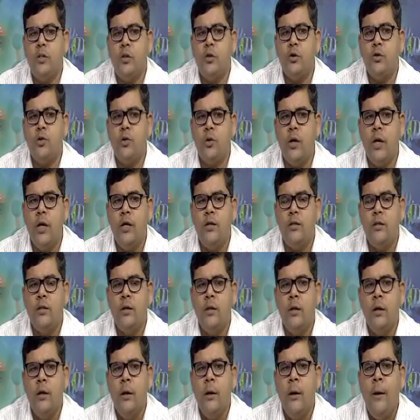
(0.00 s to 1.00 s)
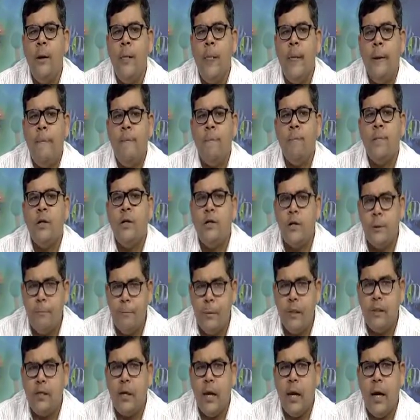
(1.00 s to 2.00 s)
is known as
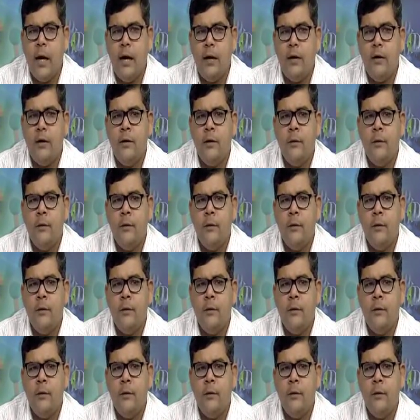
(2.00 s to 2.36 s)
triple talaq,